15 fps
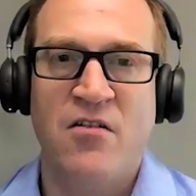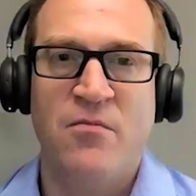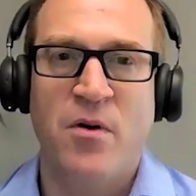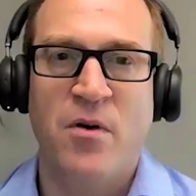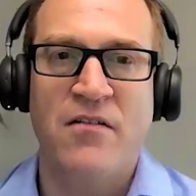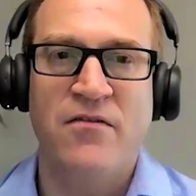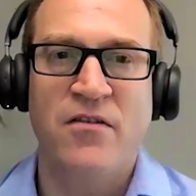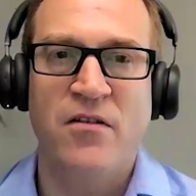how
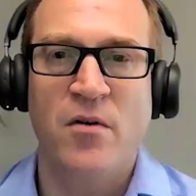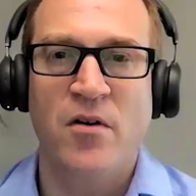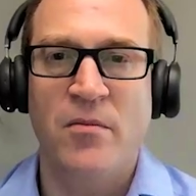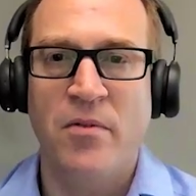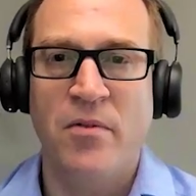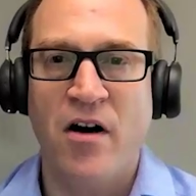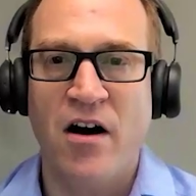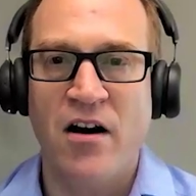profitable a
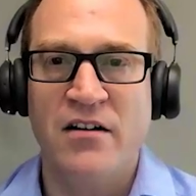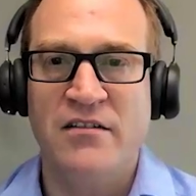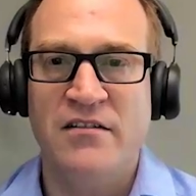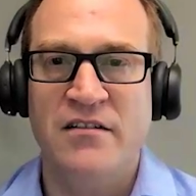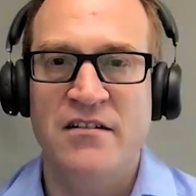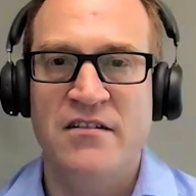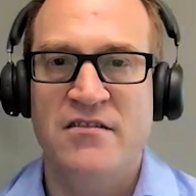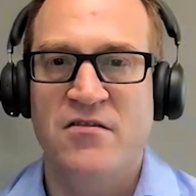product
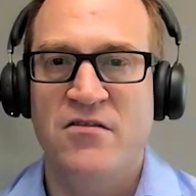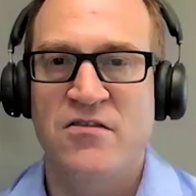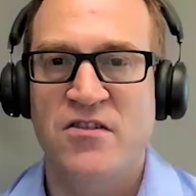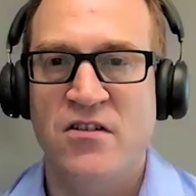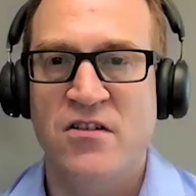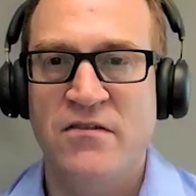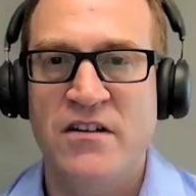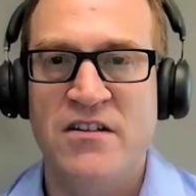is or
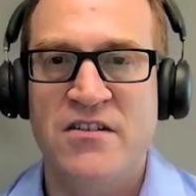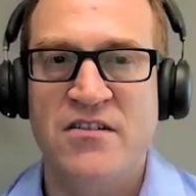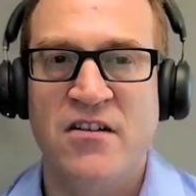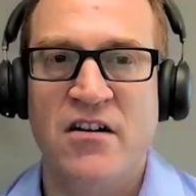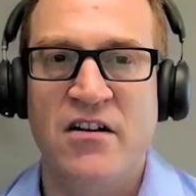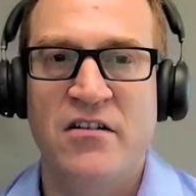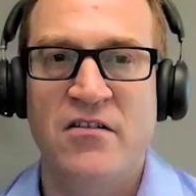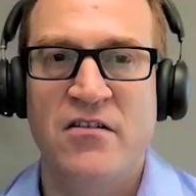service
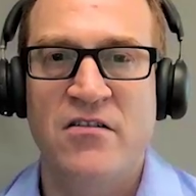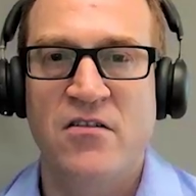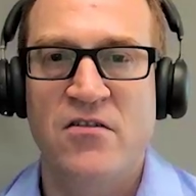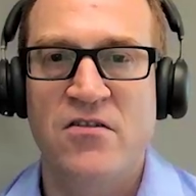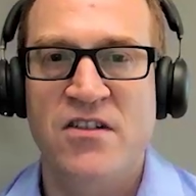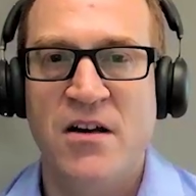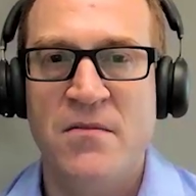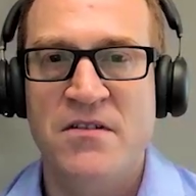line or
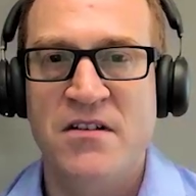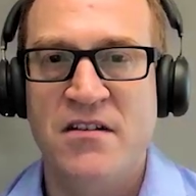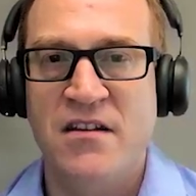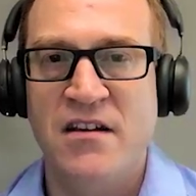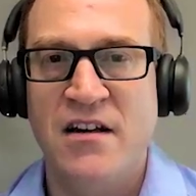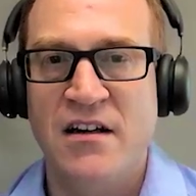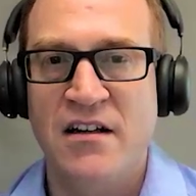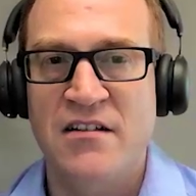those types of
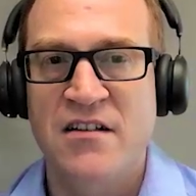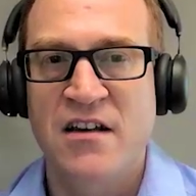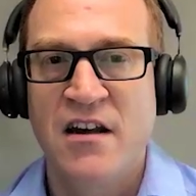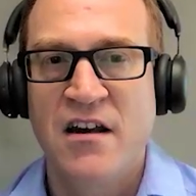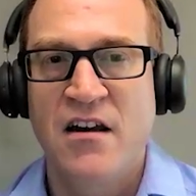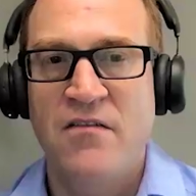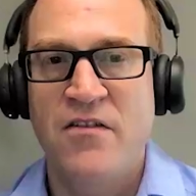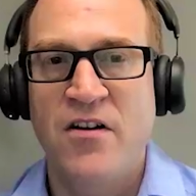things.
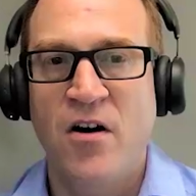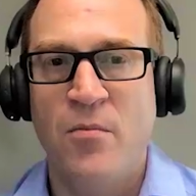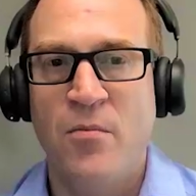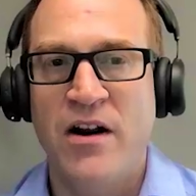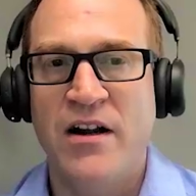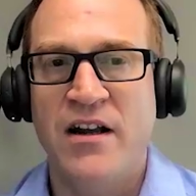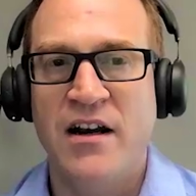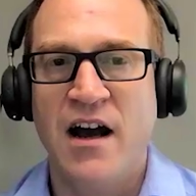If you don't
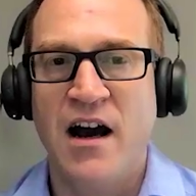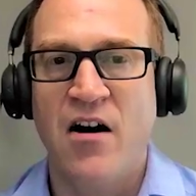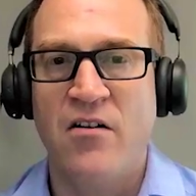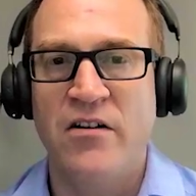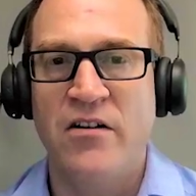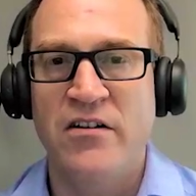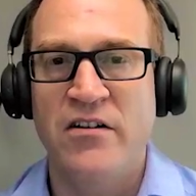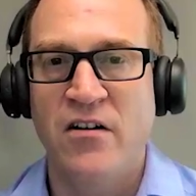break it
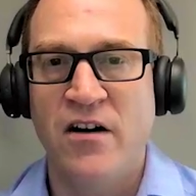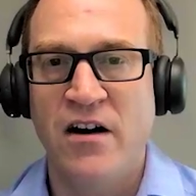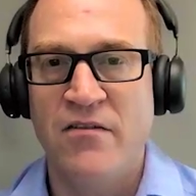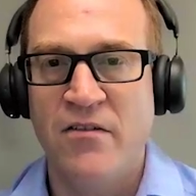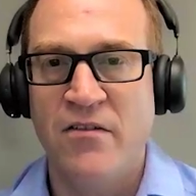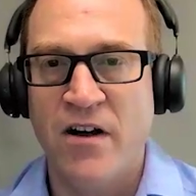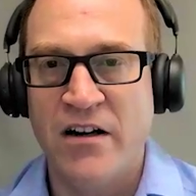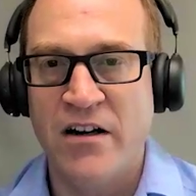out and you don't have
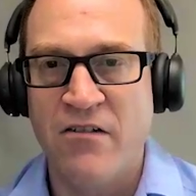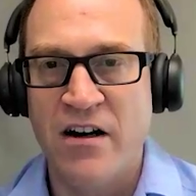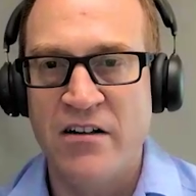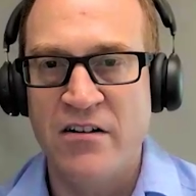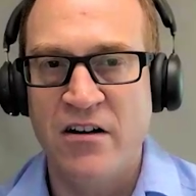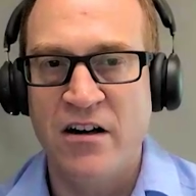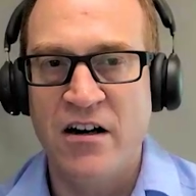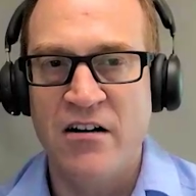the right
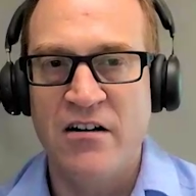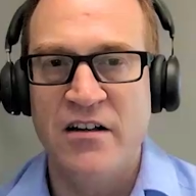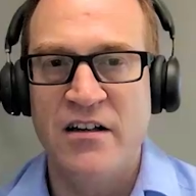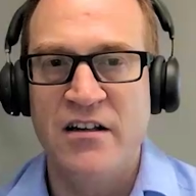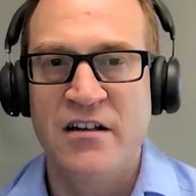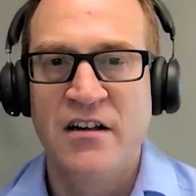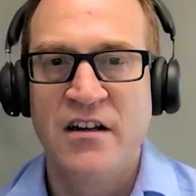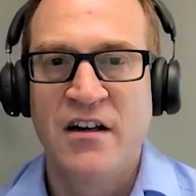
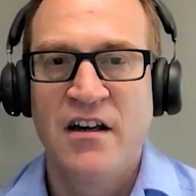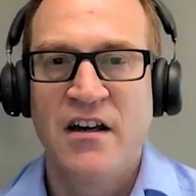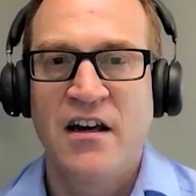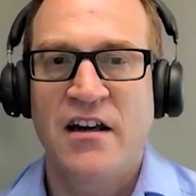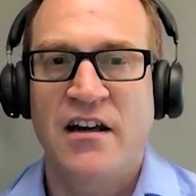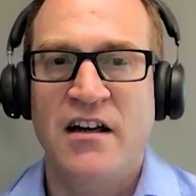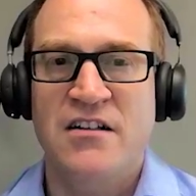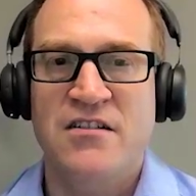granularity,
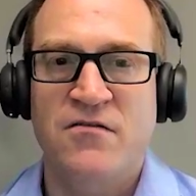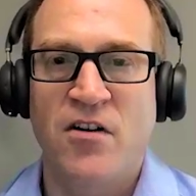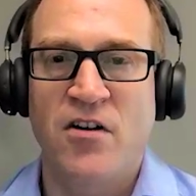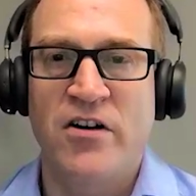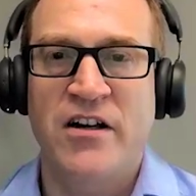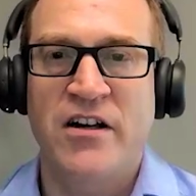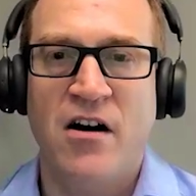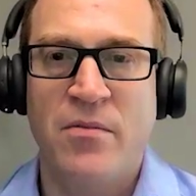it gets
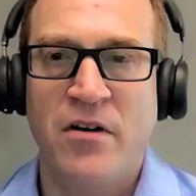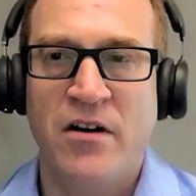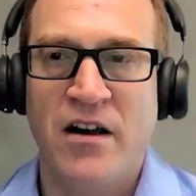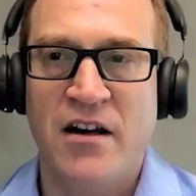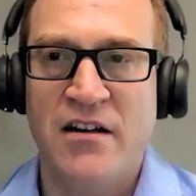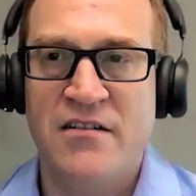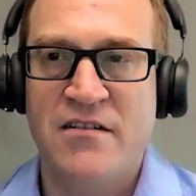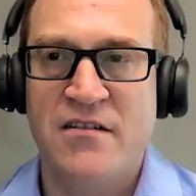really
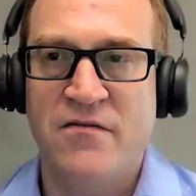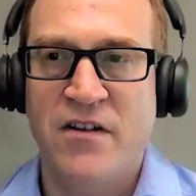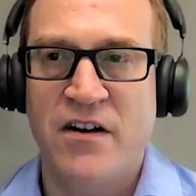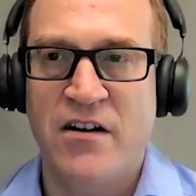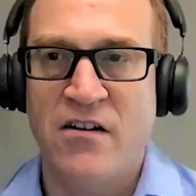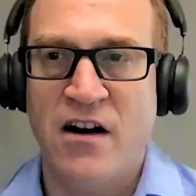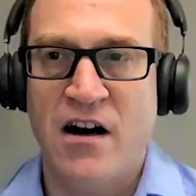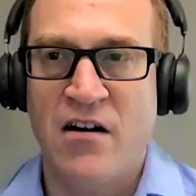complicated to
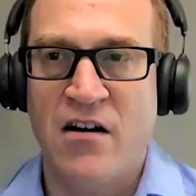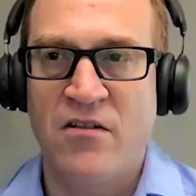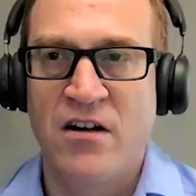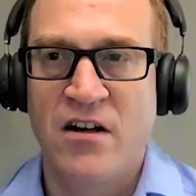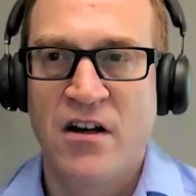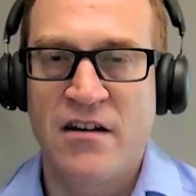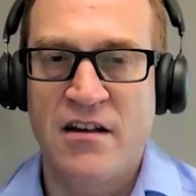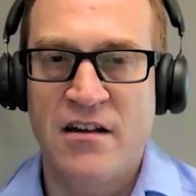figure out
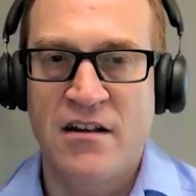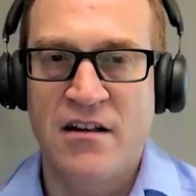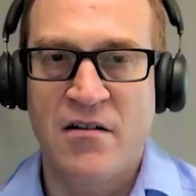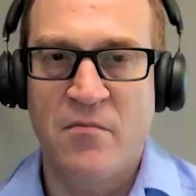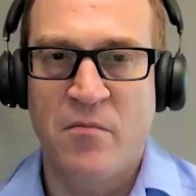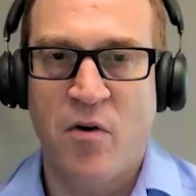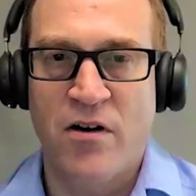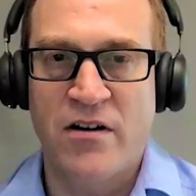the
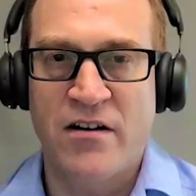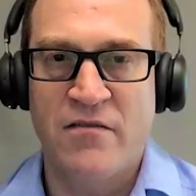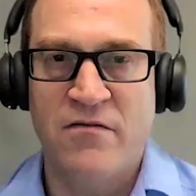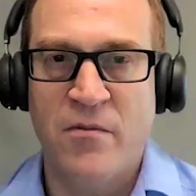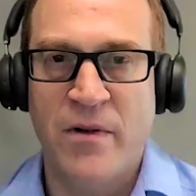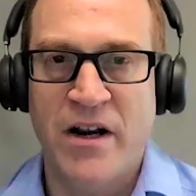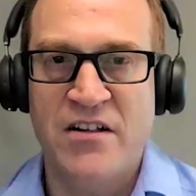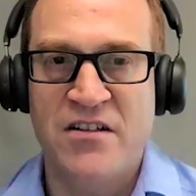important
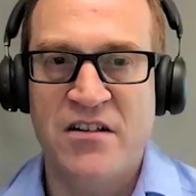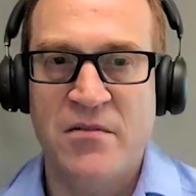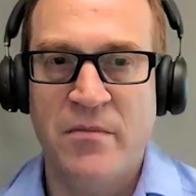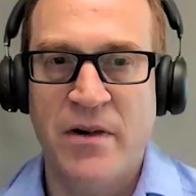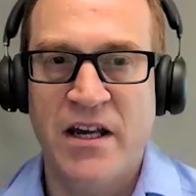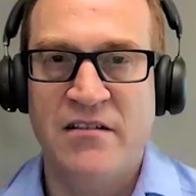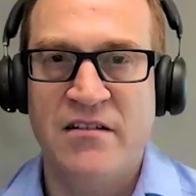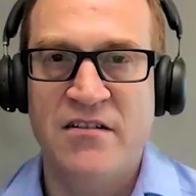information to
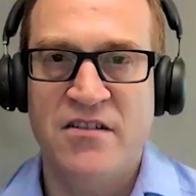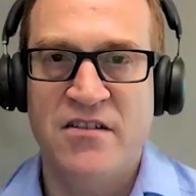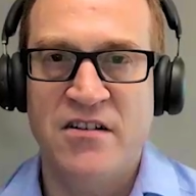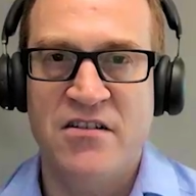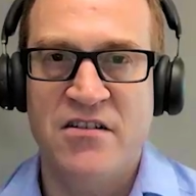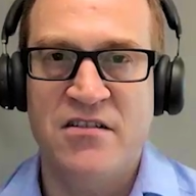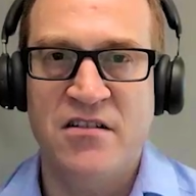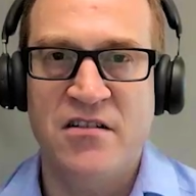make
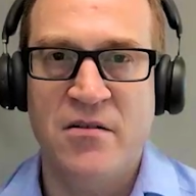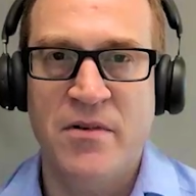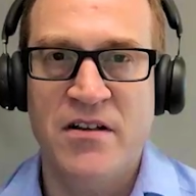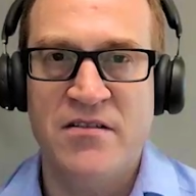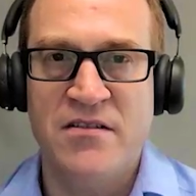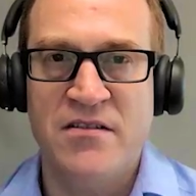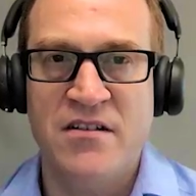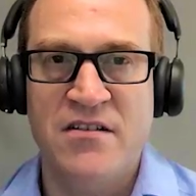decisions in the
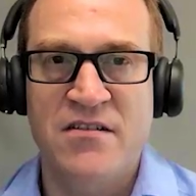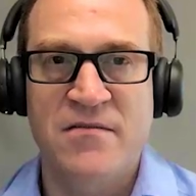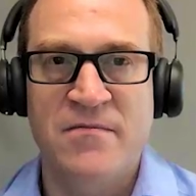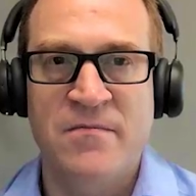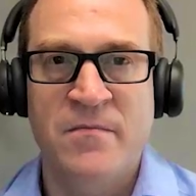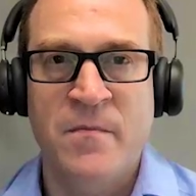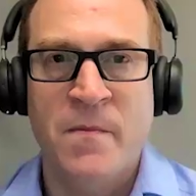business.